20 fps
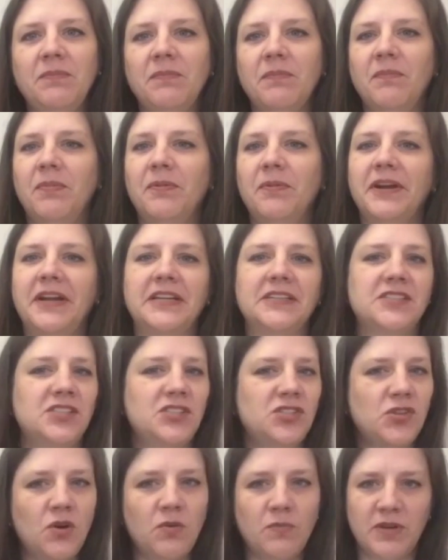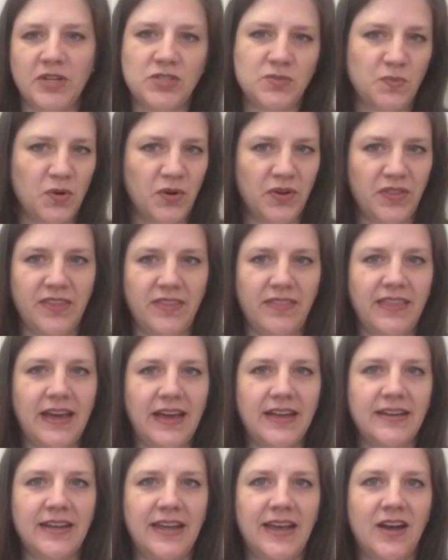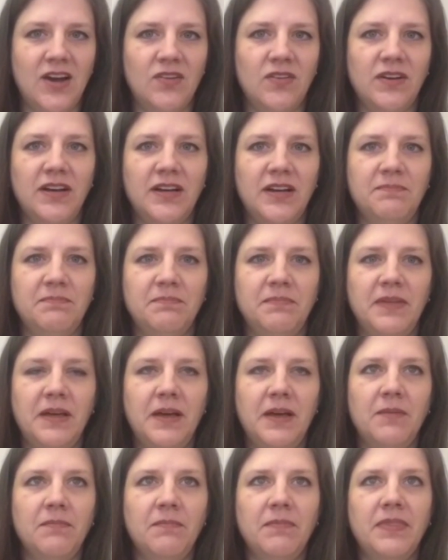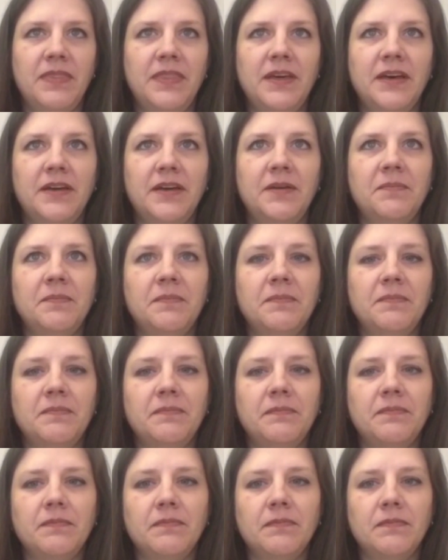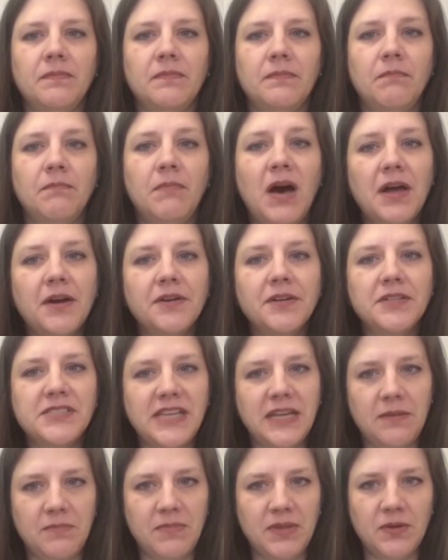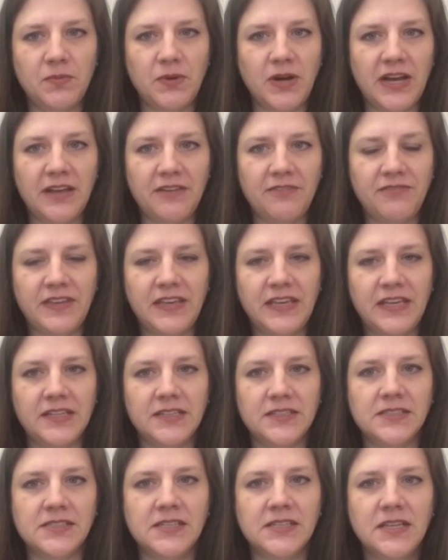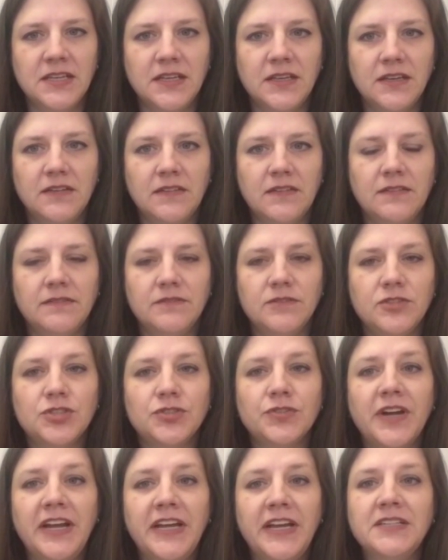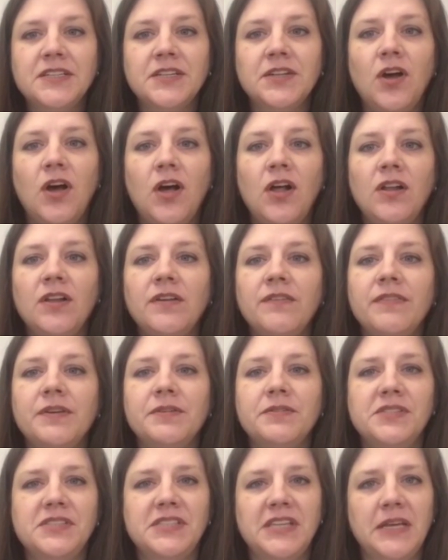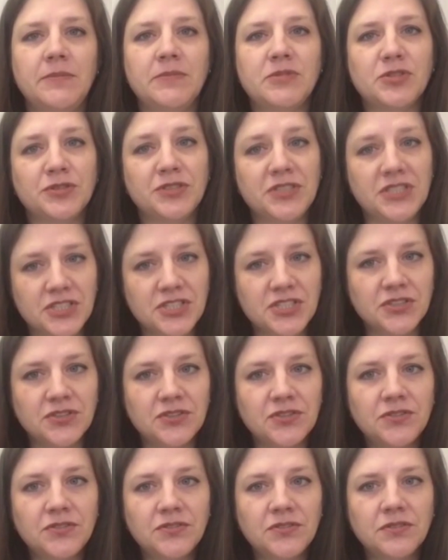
bring so much more than that now. The modern day midwife is trained in all of those same traditional